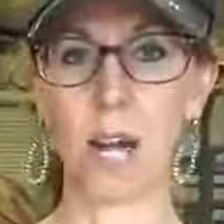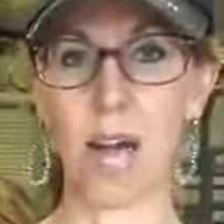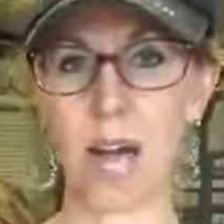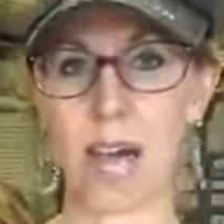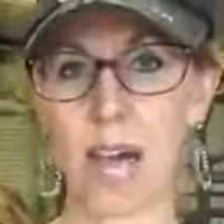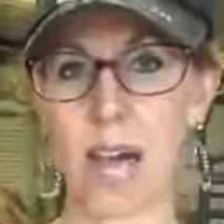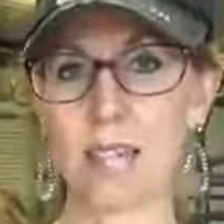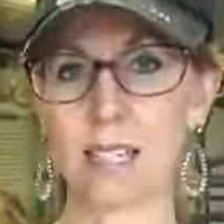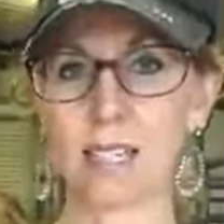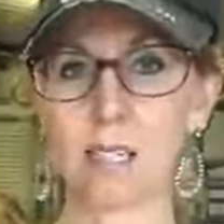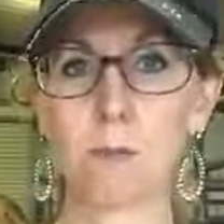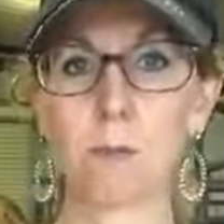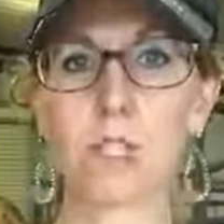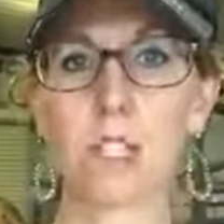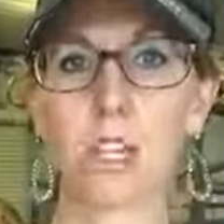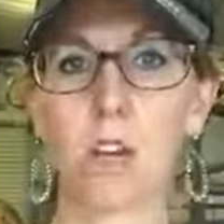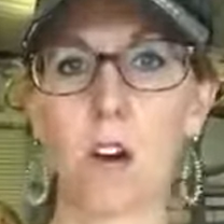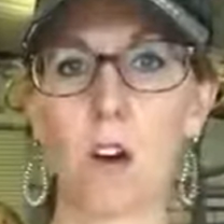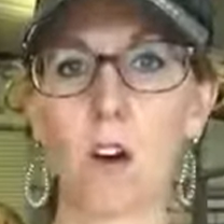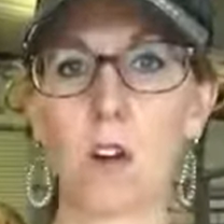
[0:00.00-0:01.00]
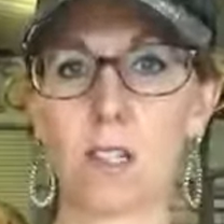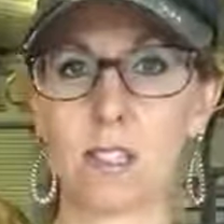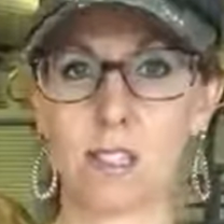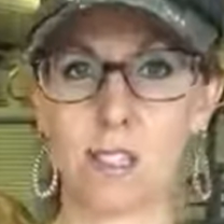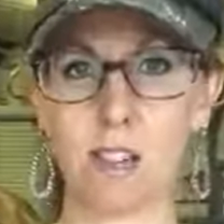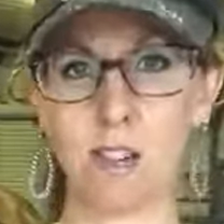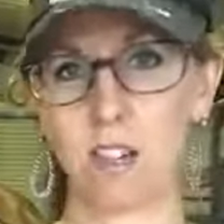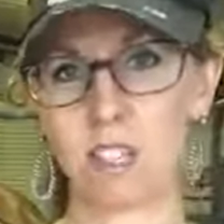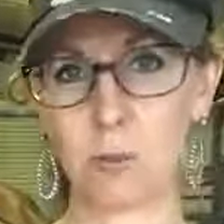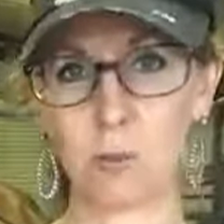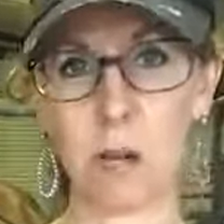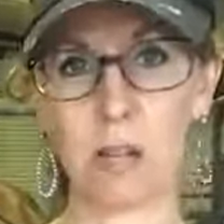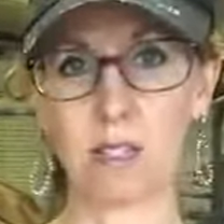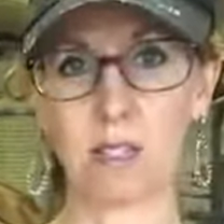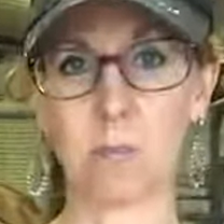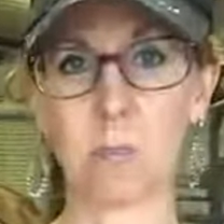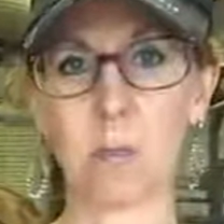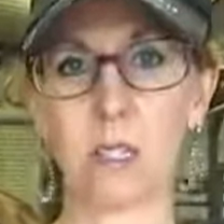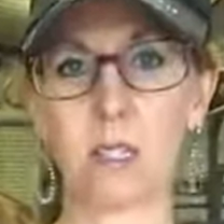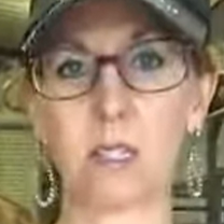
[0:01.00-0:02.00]
I ask them to go, it's their
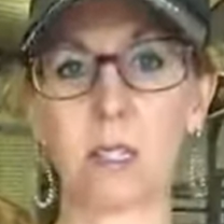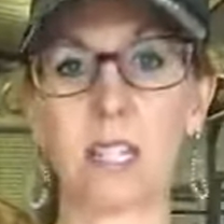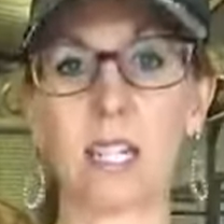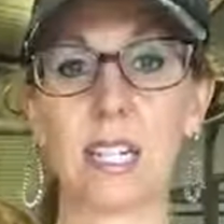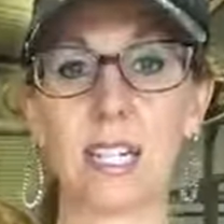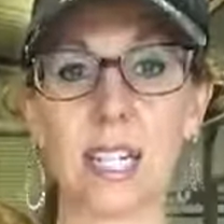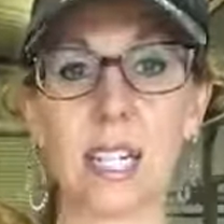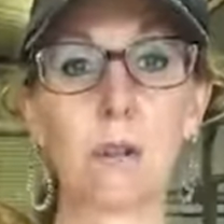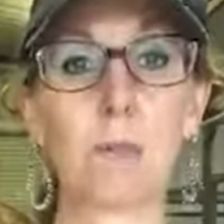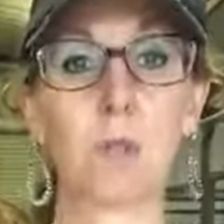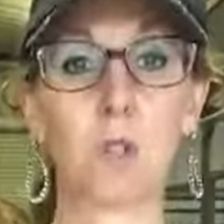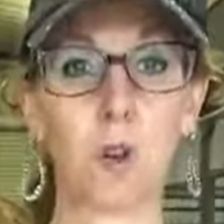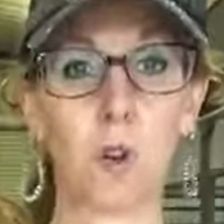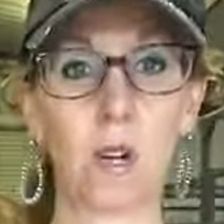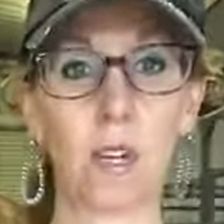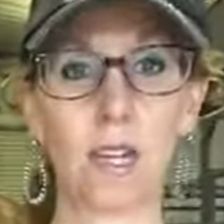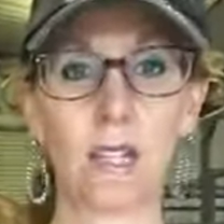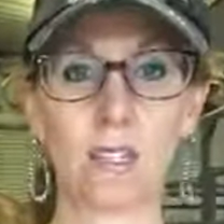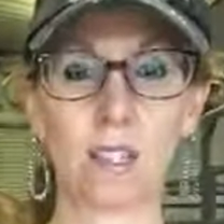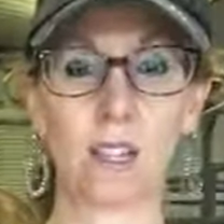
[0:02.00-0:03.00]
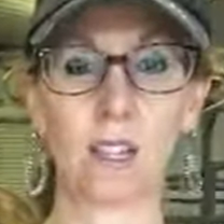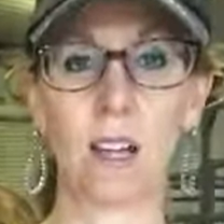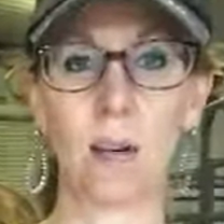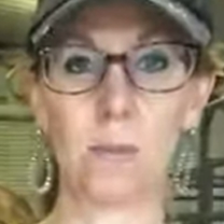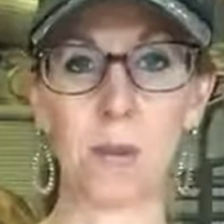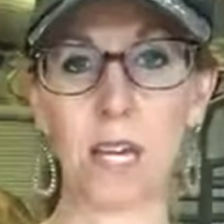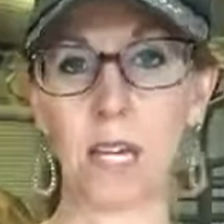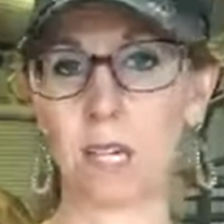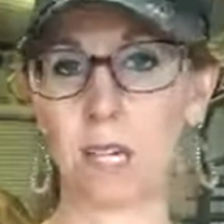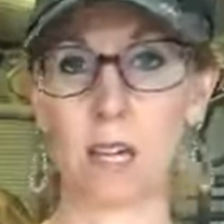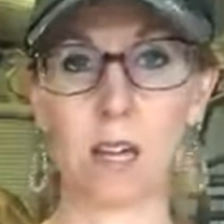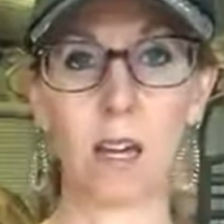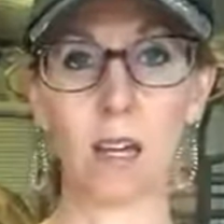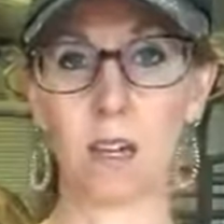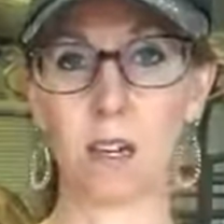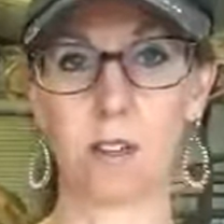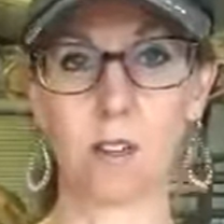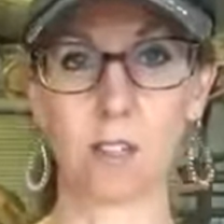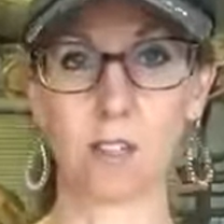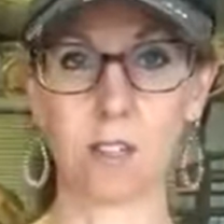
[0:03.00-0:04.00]
responsibility to keep going until I make
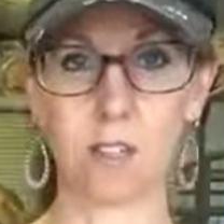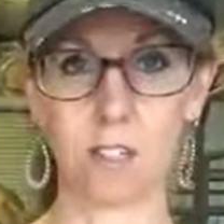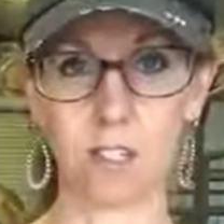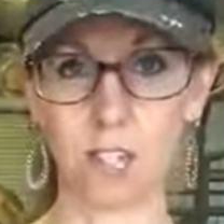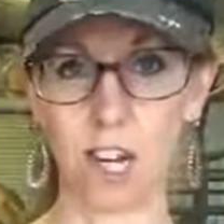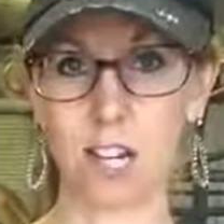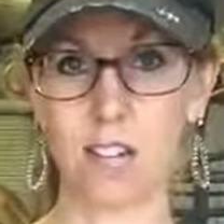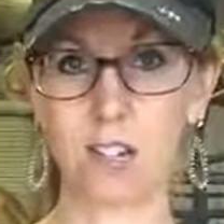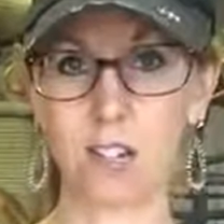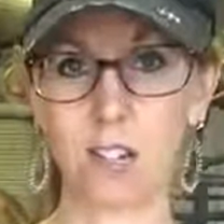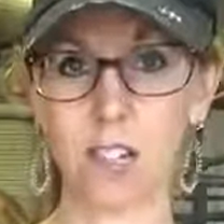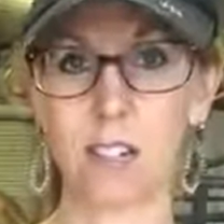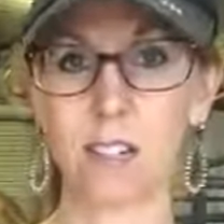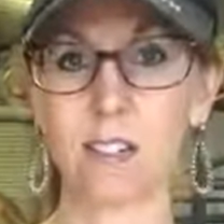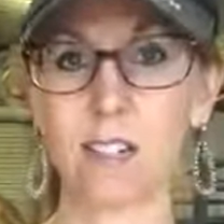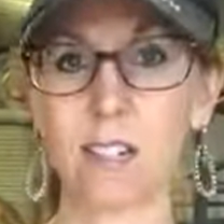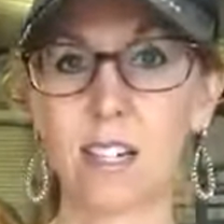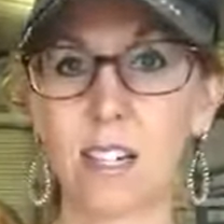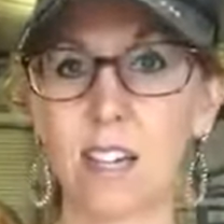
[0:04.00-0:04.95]
another suggestion.